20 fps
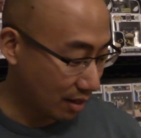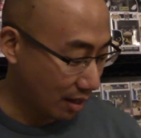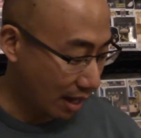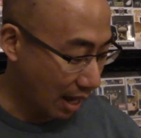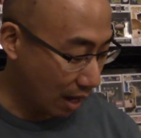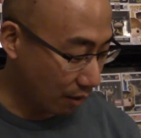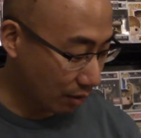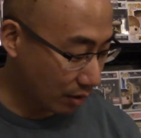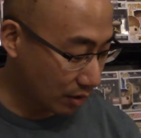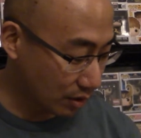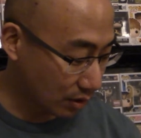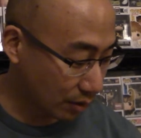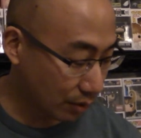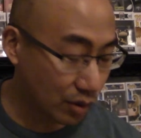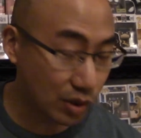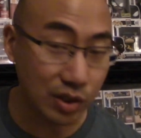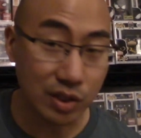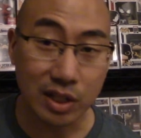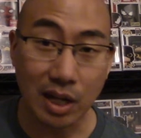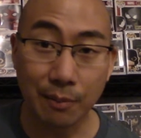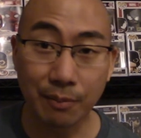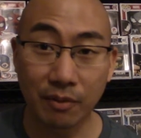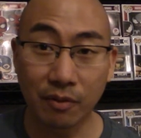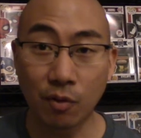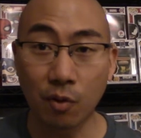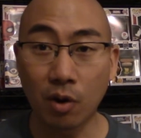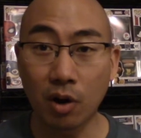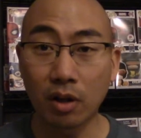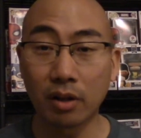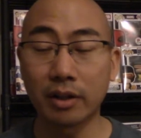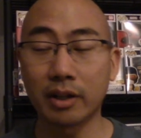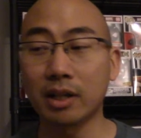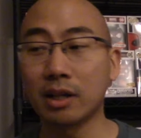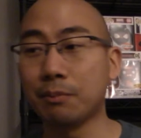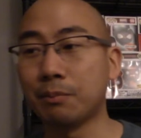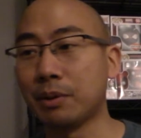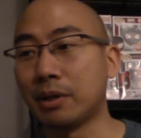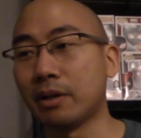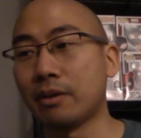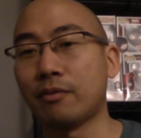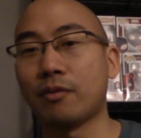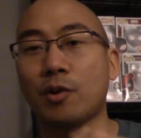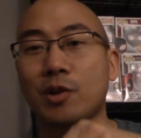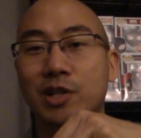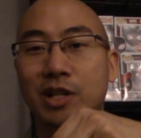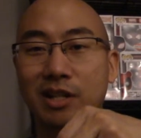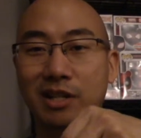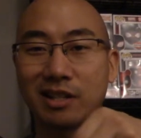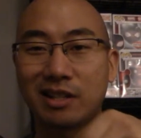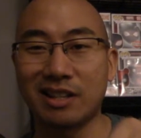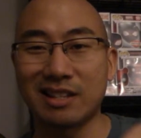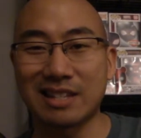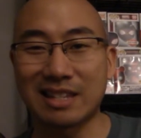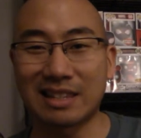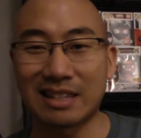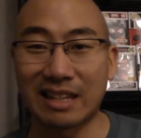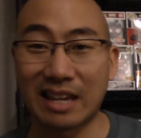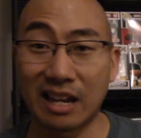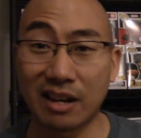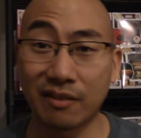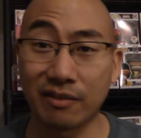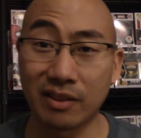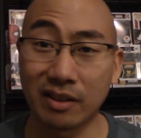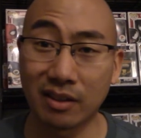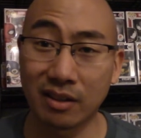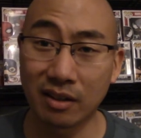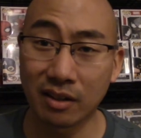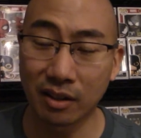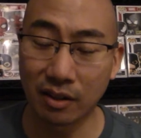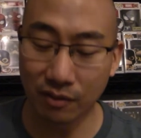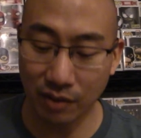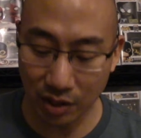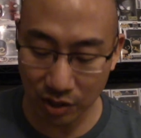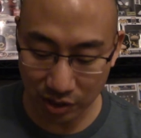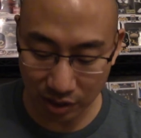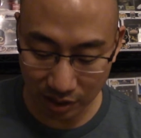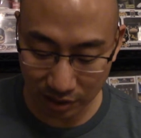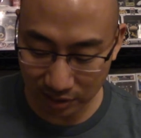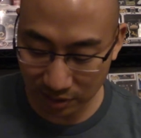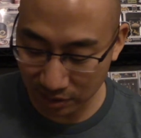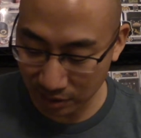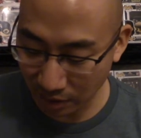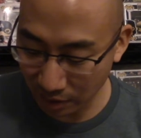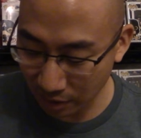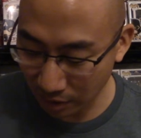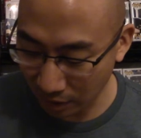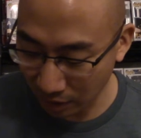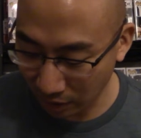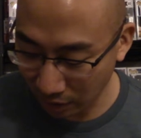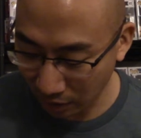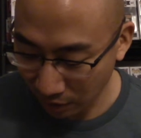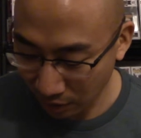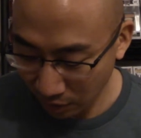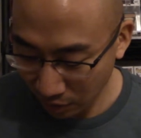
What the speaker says: high resolution type of quality, but unfortunately I did this at the end of the convention on Sunday.